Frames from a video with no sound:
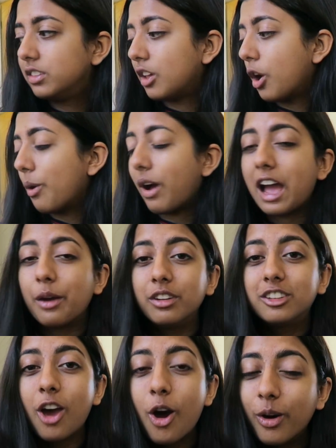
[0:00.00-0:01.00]
So I
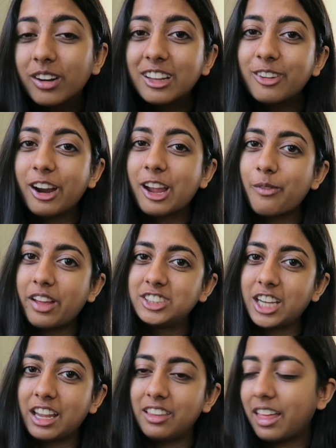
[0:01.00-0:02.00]
would totally recommend
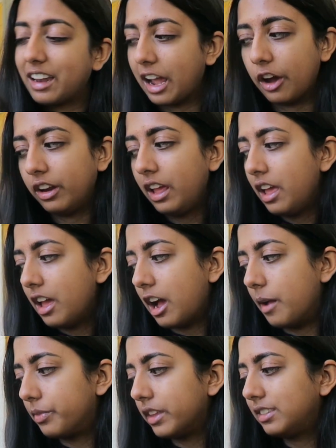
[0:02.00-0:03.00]
checking that
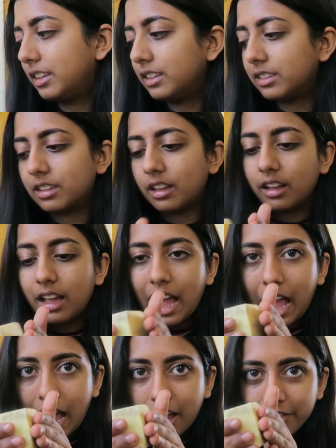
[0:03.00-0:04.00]
out. This is
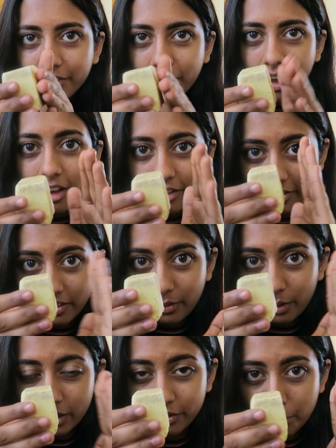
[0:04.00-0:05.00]
half of
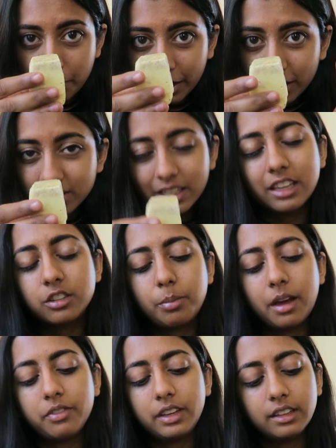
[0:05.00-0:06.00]
one of the bigger size
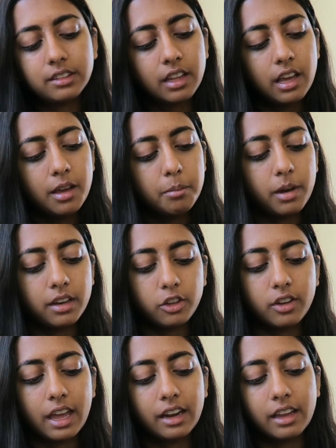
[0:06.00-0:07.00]
Buffys, but
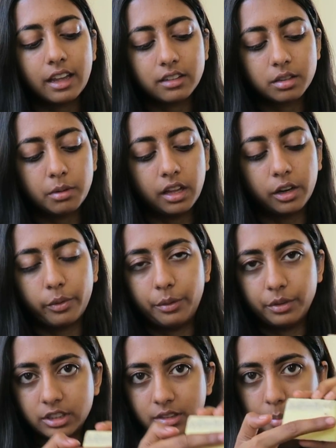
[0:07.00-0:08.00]
you can get a smaller
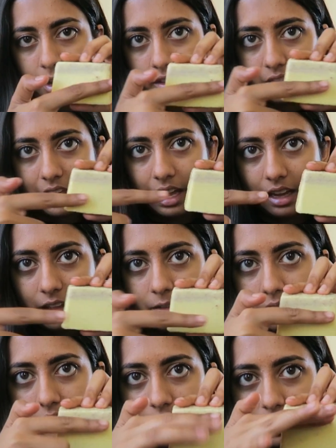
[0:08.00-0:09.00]
one, which is about like
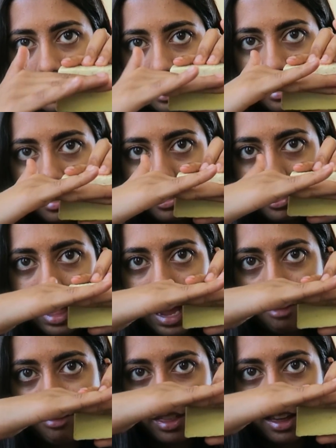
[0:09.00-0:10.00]

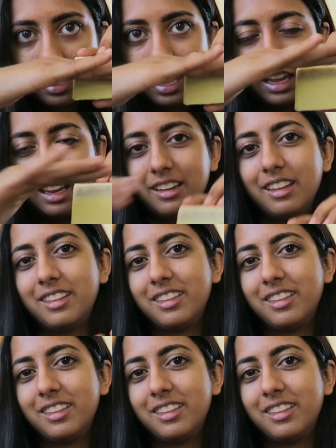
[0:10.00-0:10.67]
half the height.